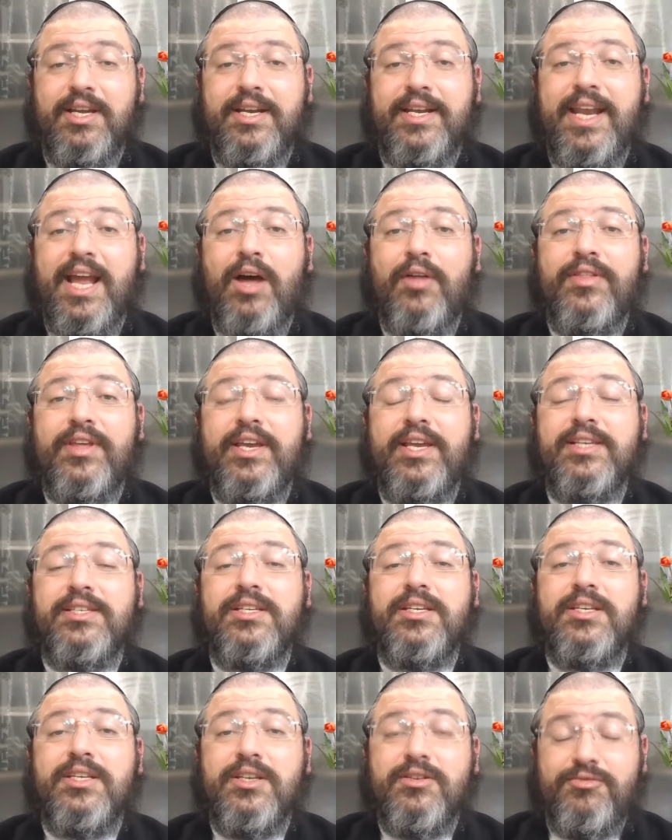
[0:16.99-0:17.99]
Now, there is
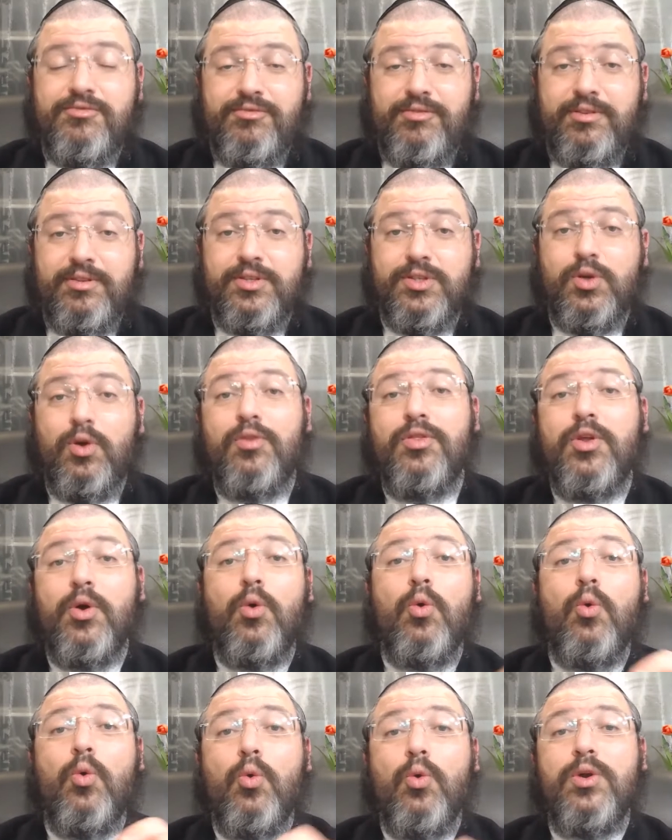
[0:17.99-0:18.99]
a difference on
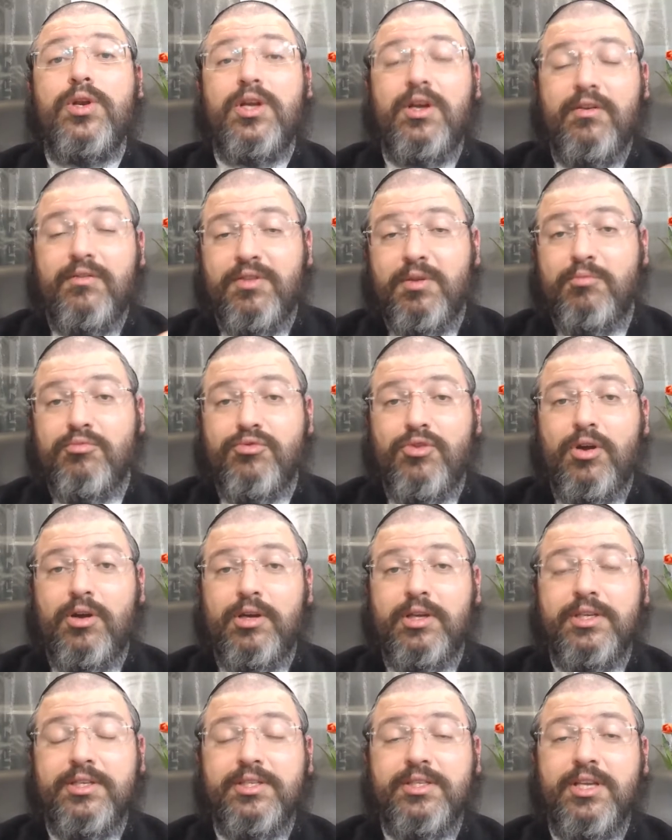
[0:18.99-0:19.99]
the order of the
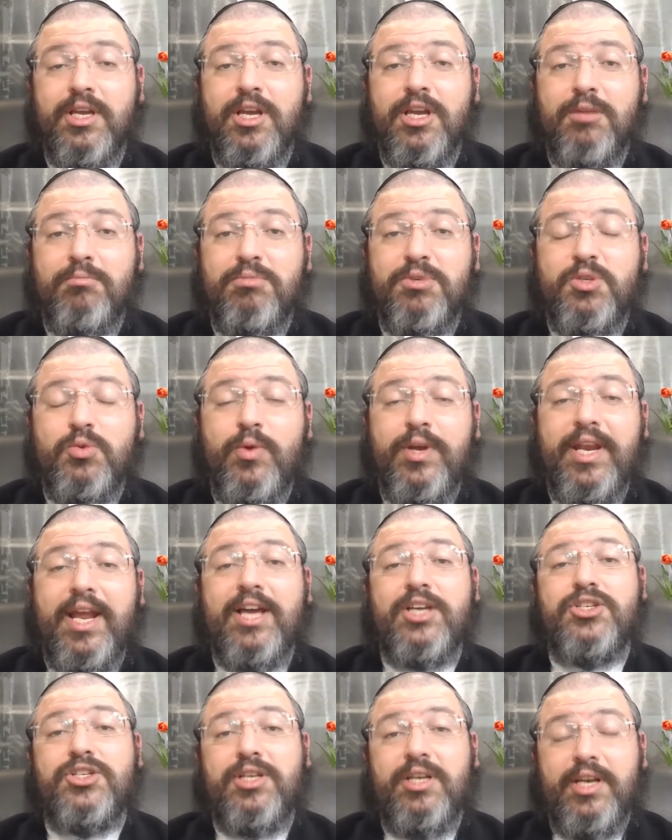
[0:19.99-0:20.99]
brachas between
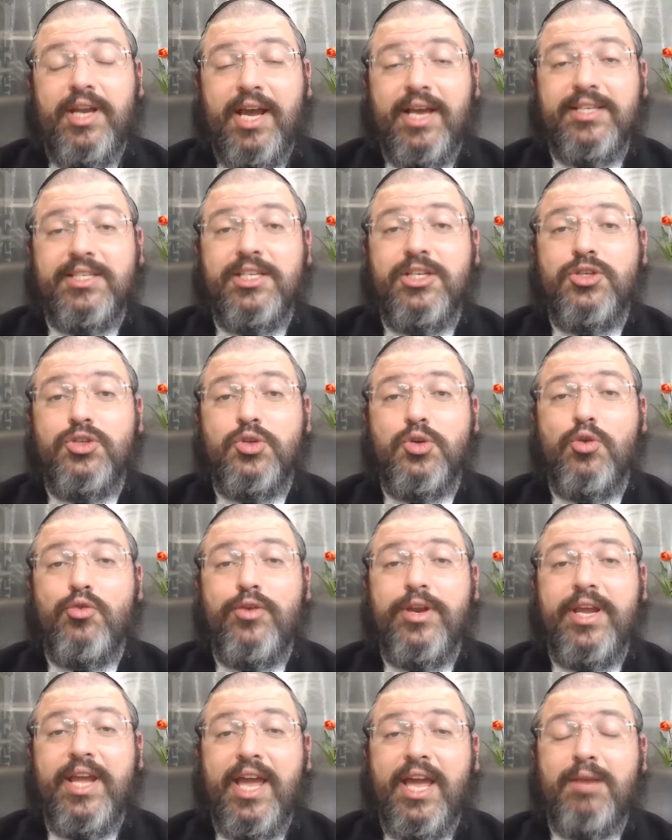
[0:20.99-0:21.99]
Ashkenazi
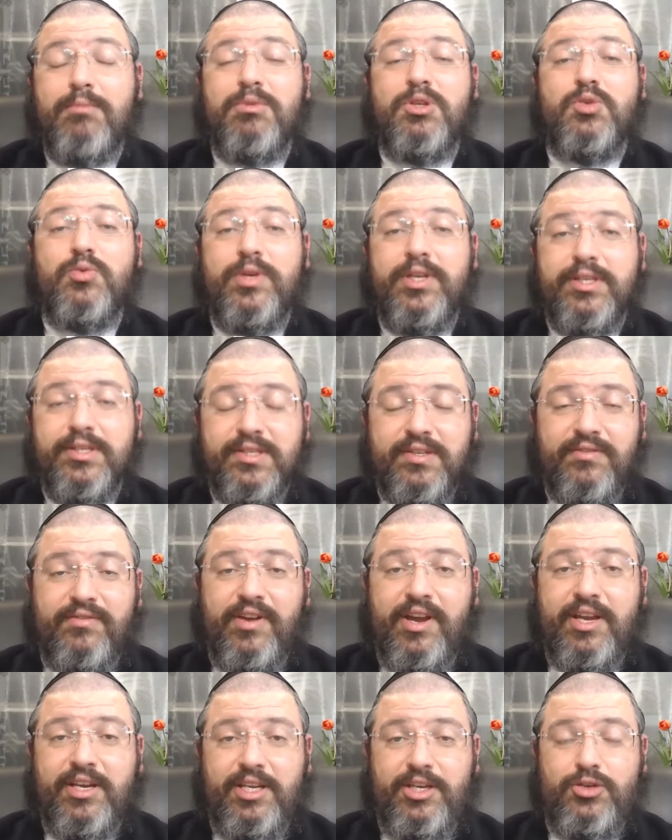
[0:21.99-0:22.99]
Jewry and between
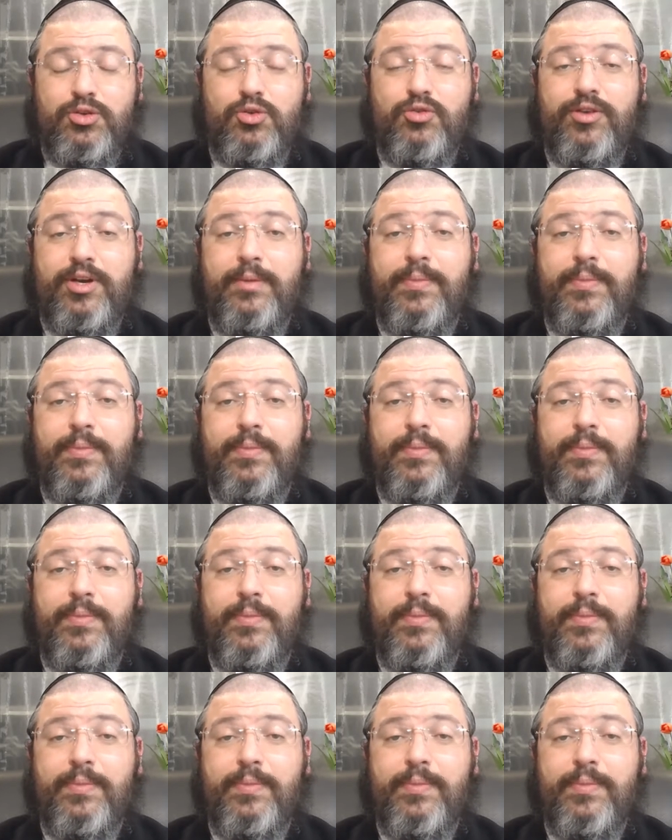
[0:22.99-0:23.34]
Sephardi Jewry.